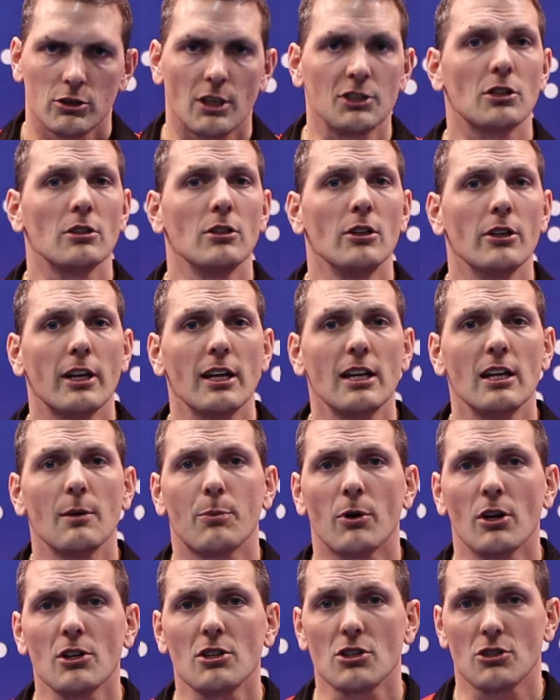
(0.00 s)
as you're looking to
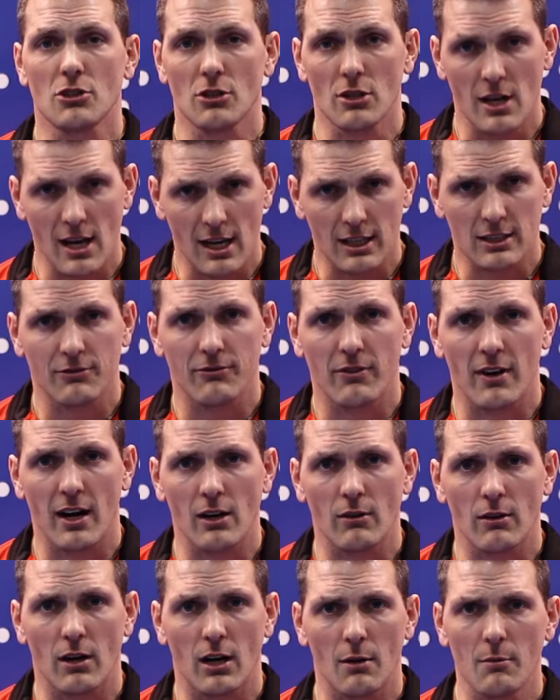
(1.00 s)
purchase your next
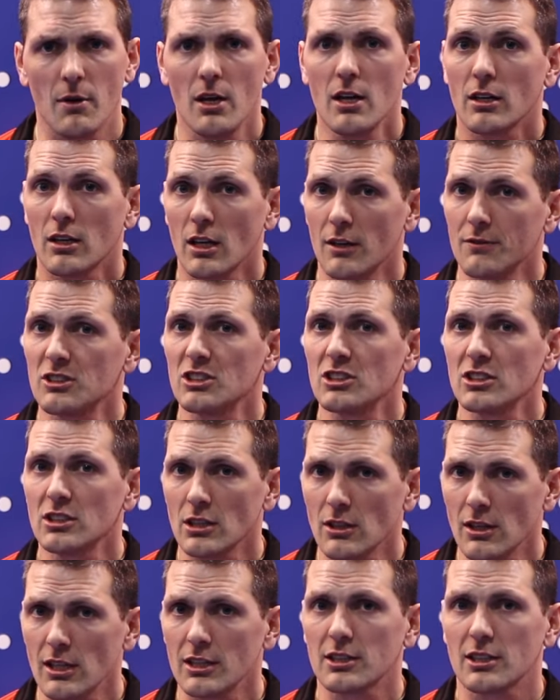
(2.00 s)
firearm, you have
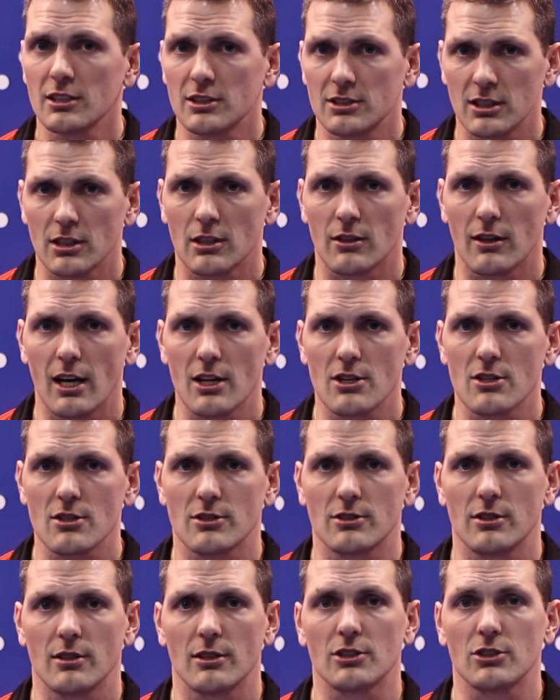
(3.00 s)
serious considerations
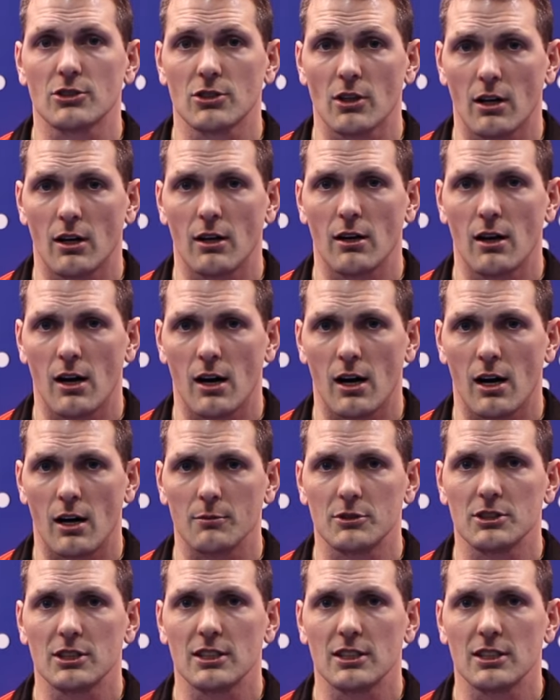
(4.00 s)
to the SAR Arms